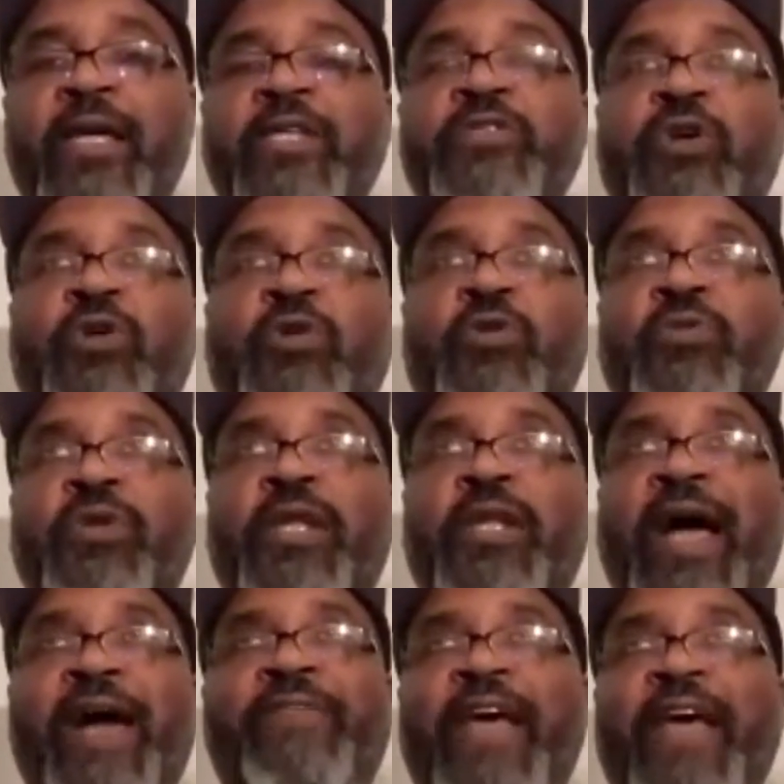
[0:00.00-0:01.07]
So
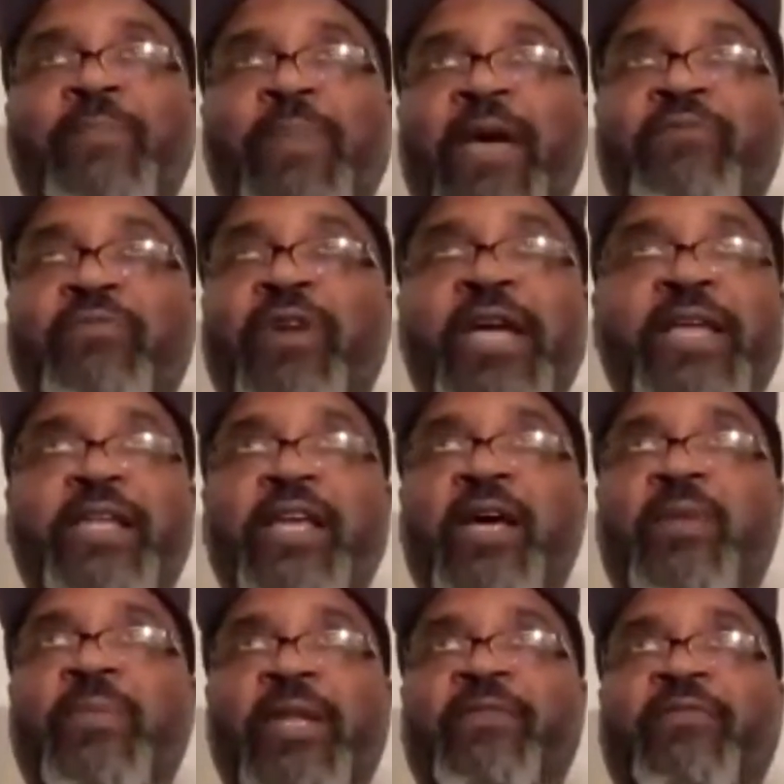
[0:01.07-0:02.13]
after I met Ray and
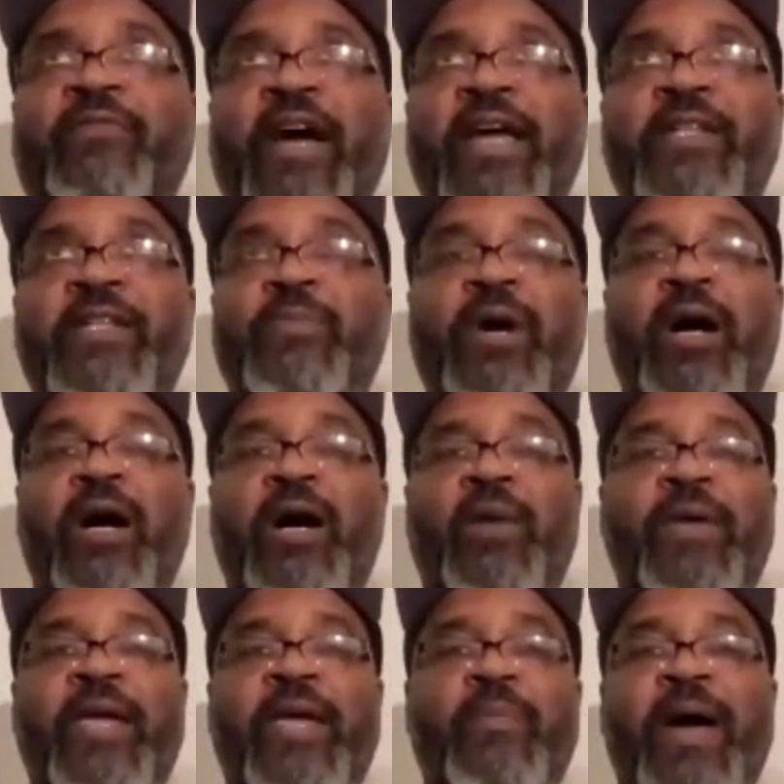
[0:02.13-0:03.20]
them and invited the mom,
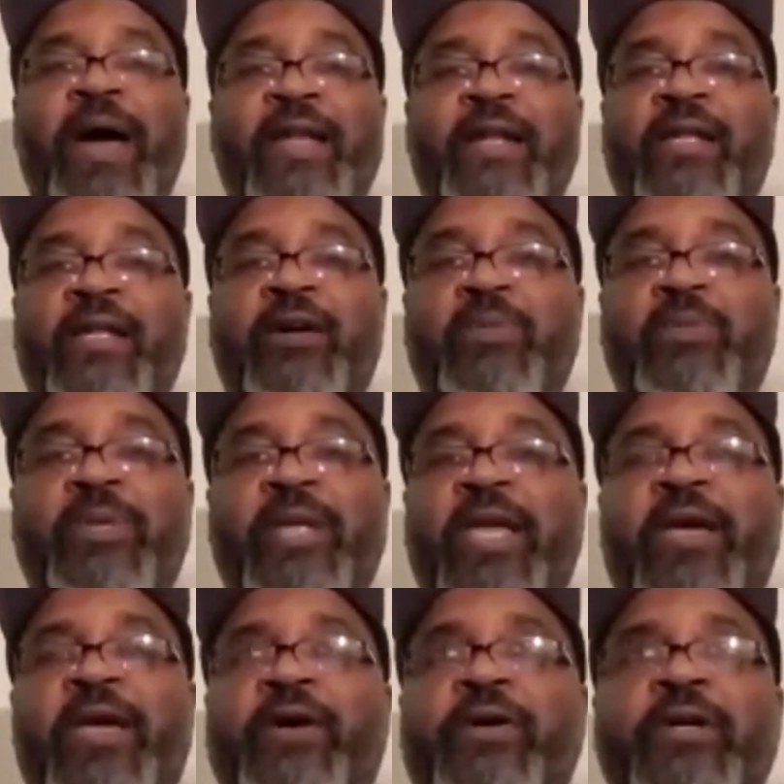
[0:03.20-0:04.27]
everybody to come
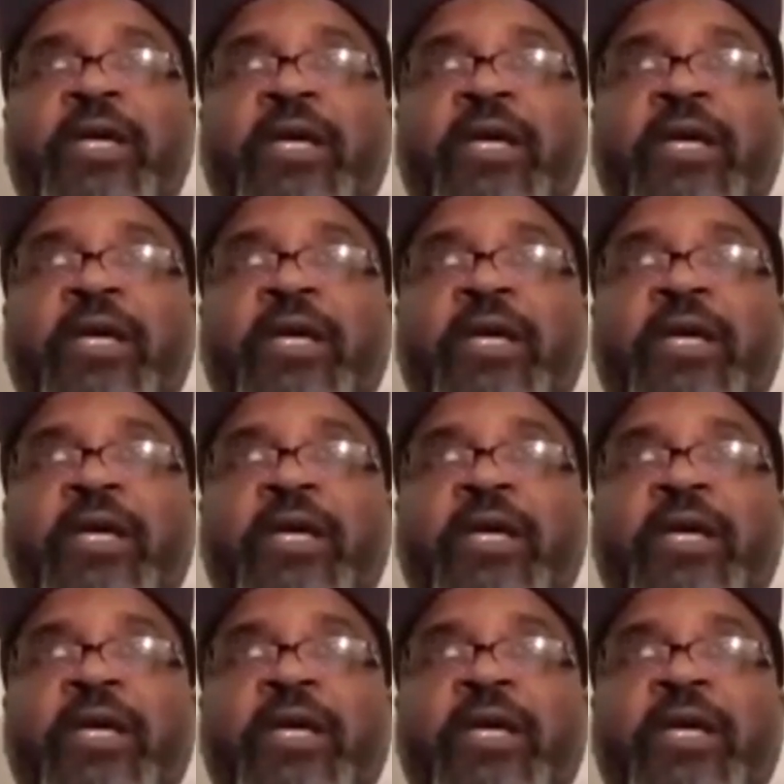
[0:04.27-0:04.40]
down,